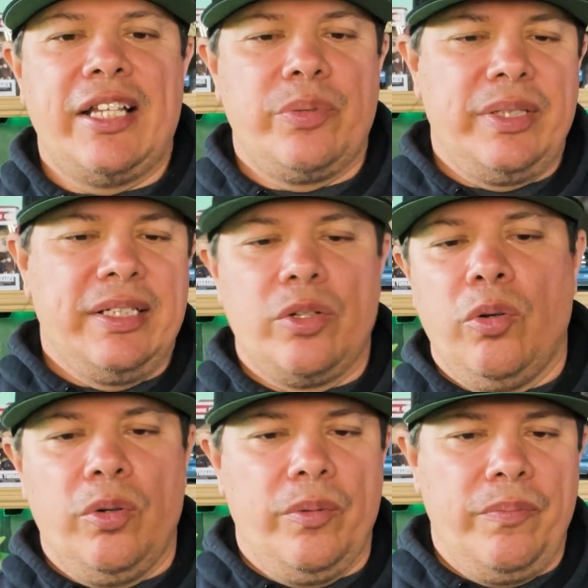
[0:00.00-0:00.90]
That's what this
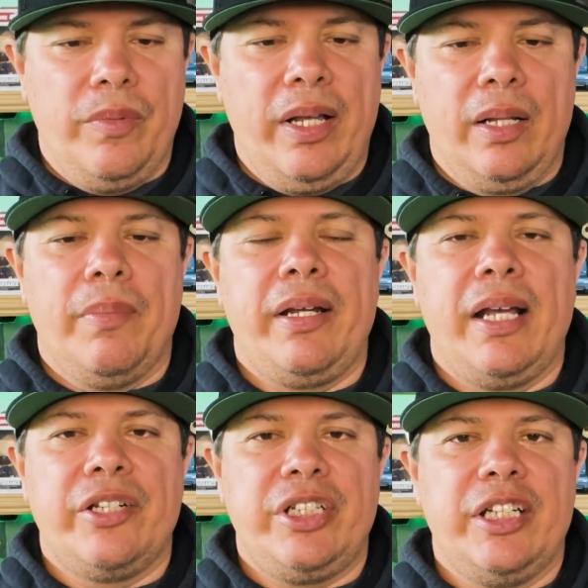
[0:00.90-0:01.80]
whole El
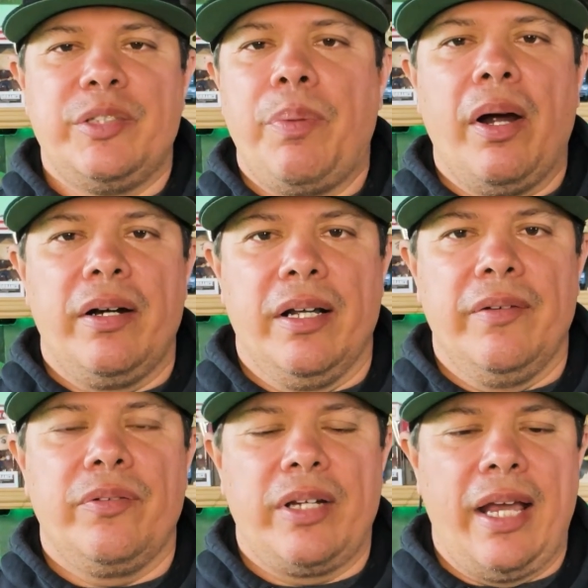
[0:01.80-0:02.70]
Mariachi is part
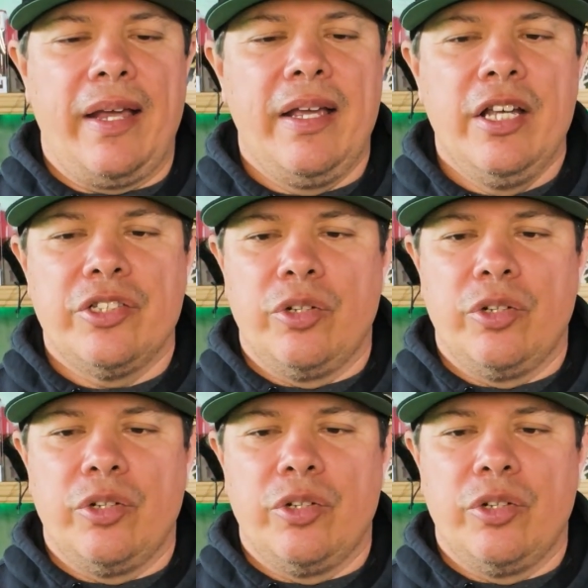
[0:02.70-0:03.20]
of, okay?